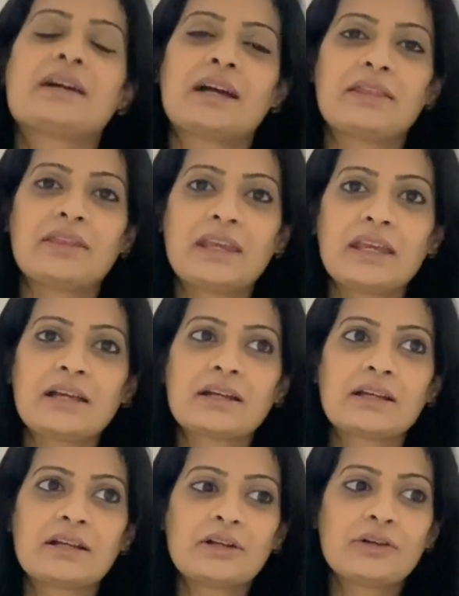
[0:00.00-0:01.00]
i
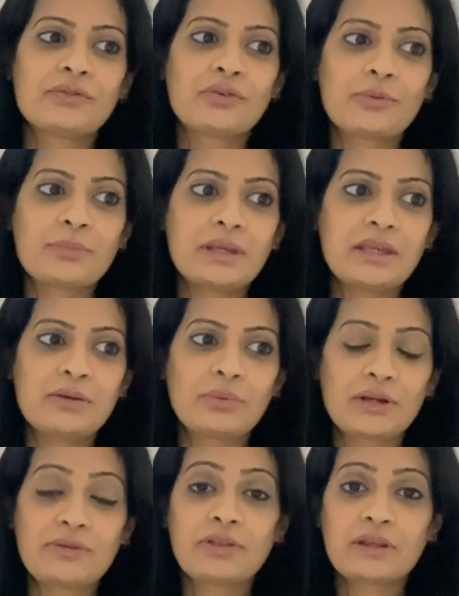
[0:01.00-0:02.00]
think for me
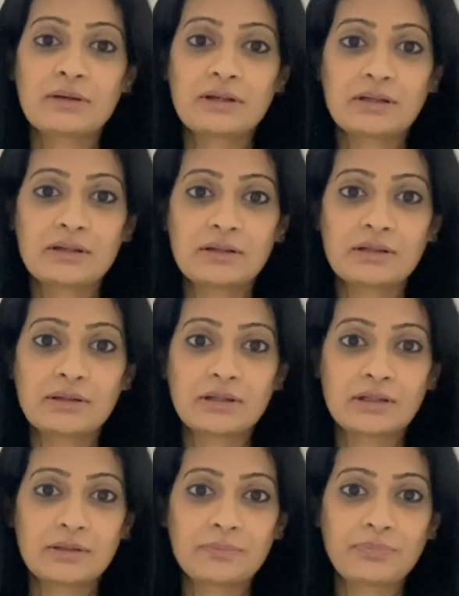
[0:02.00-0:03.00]
one of the
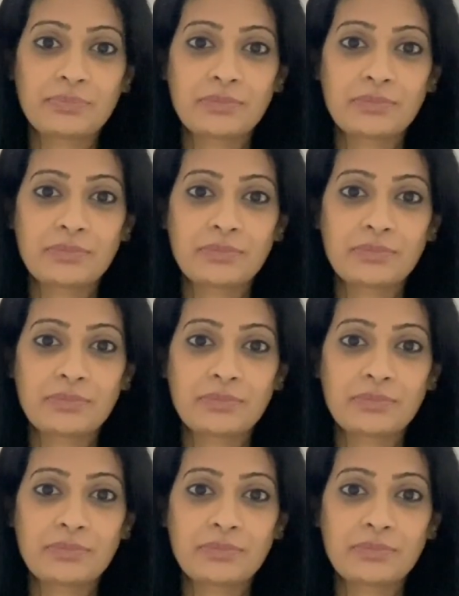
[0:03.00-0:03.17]
um,